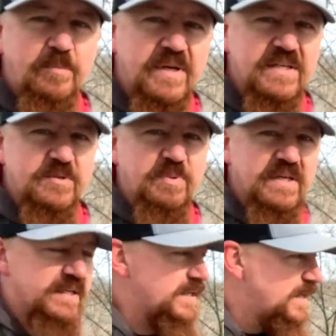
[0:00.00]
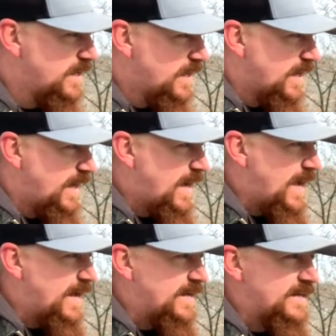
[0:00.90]
Peaks Peak,
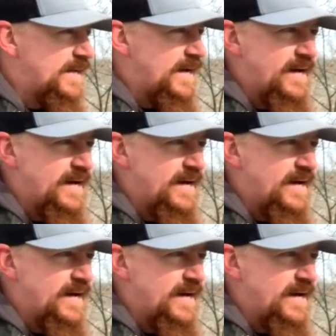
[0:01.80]
and